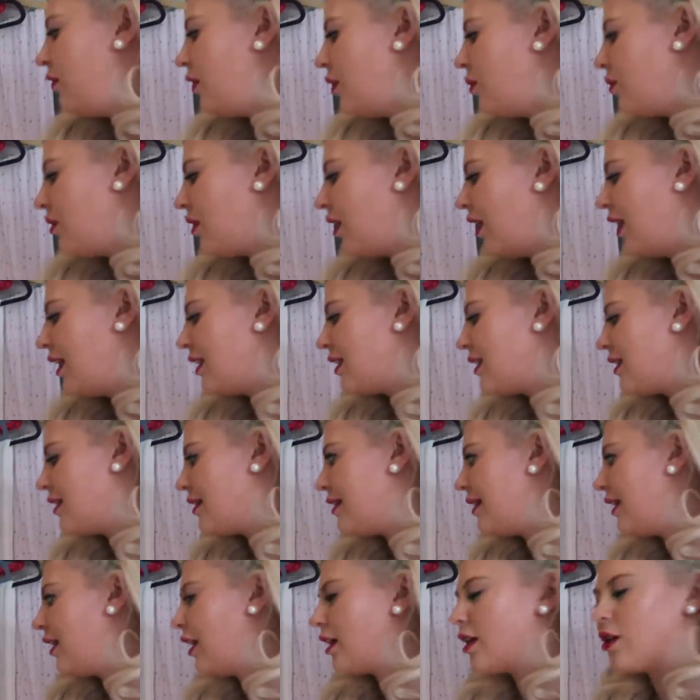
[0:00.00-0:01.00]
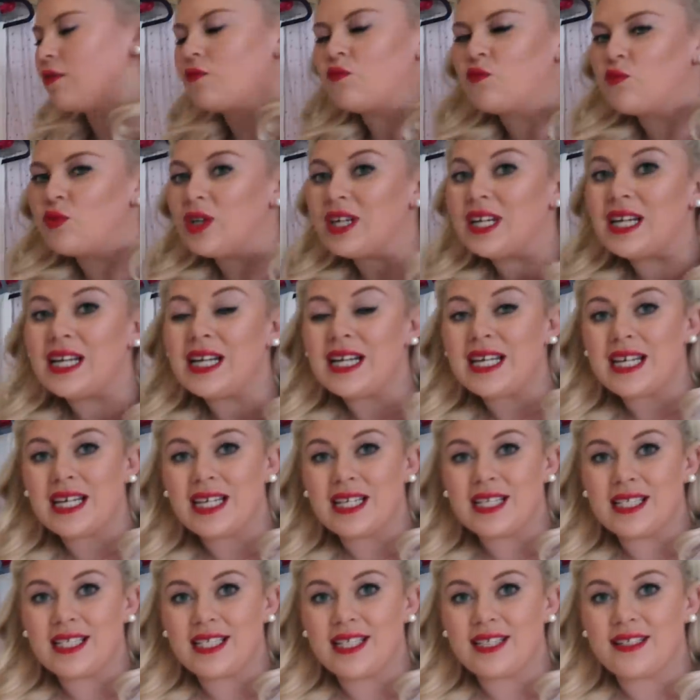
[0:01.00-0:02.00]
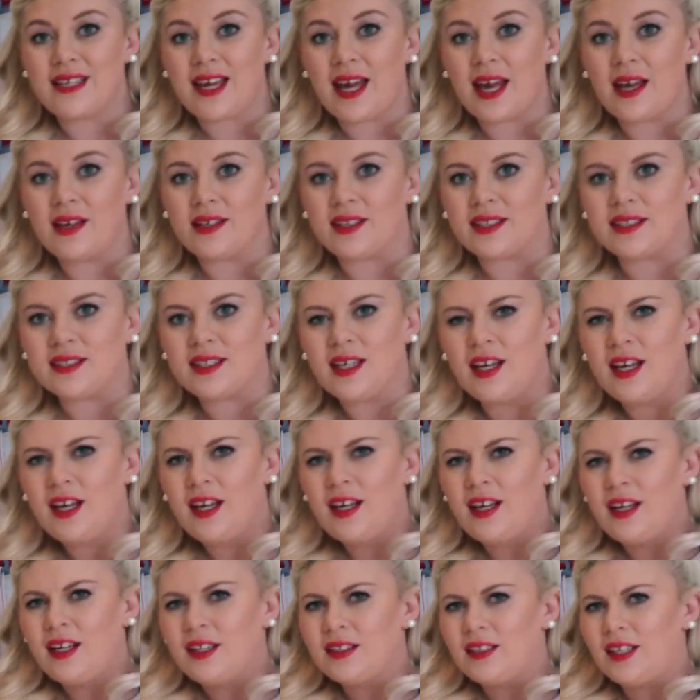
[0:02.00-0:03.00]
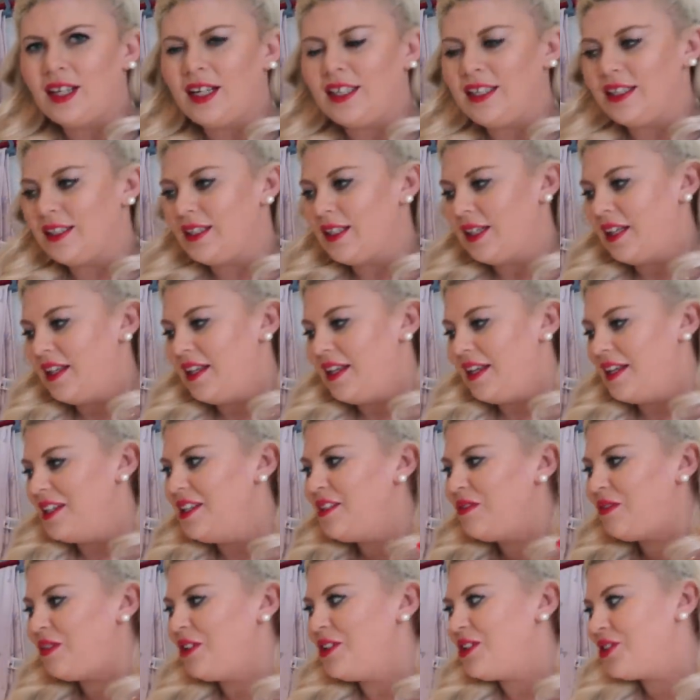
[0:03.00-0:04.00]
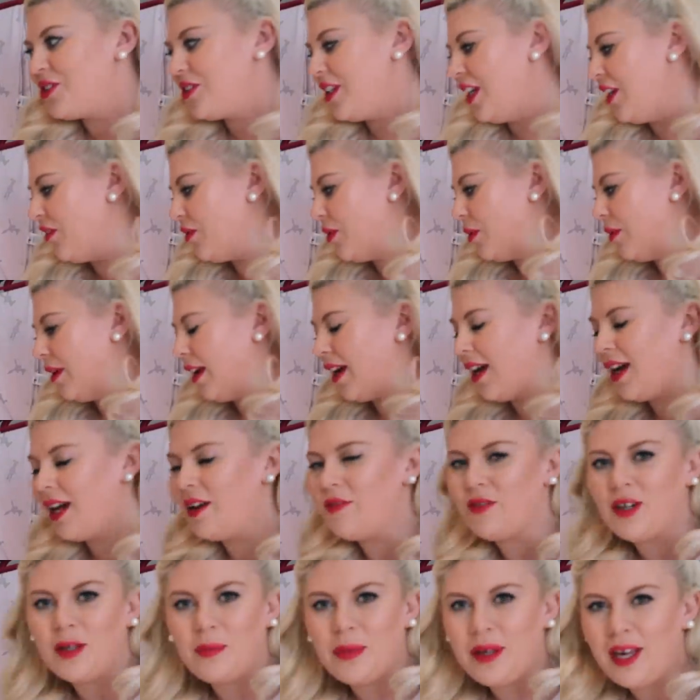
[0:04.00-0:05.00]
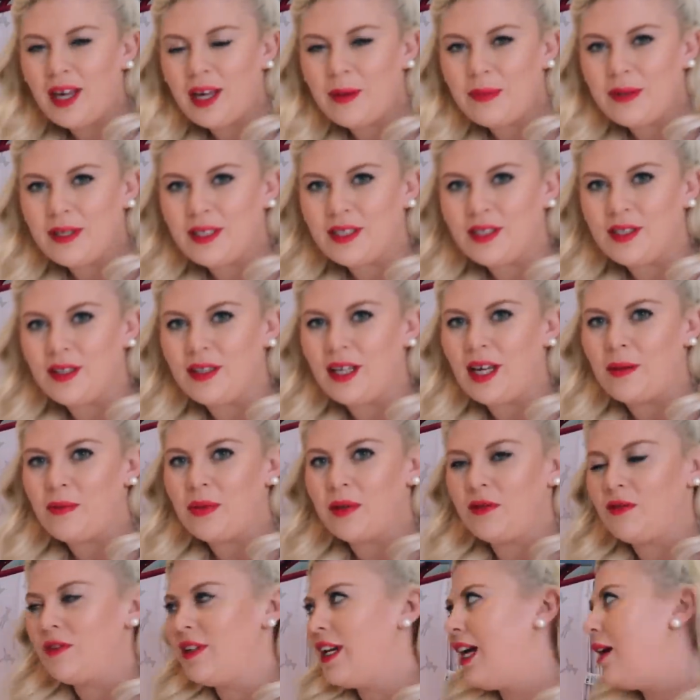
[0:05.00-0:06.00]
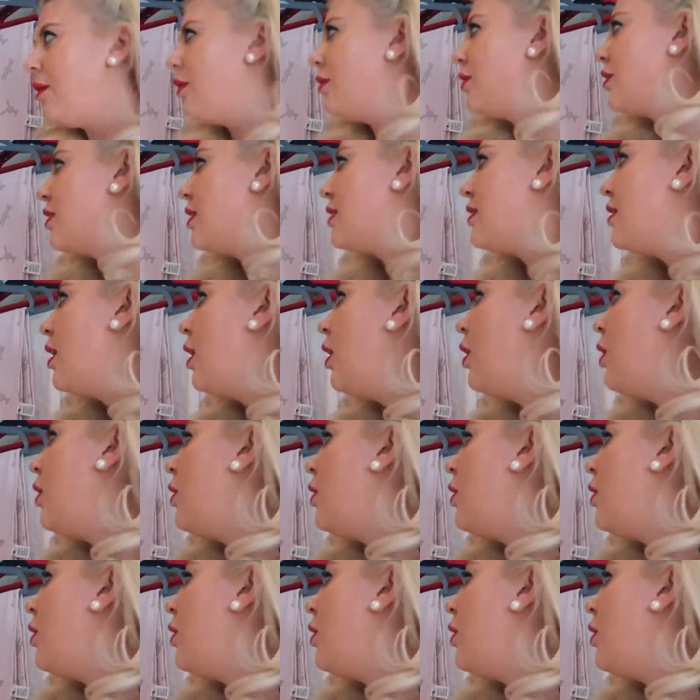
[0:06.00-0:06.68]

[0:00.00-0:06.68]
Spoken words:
If you would like to see like a really in detailed like inventory of what we have, I'd be happy to do that, but for now I'll just